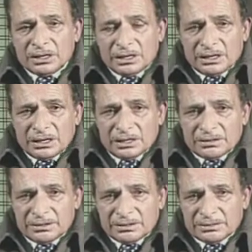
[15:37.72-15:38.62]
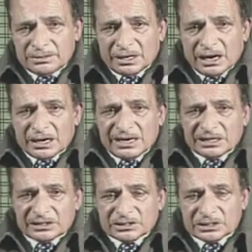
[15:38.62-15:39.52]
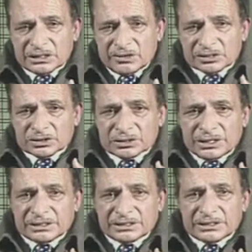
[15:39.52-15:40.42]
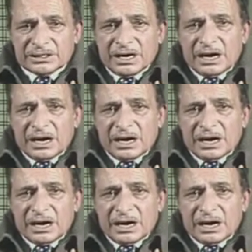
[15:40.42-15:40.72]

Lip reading: drug addicts in our society,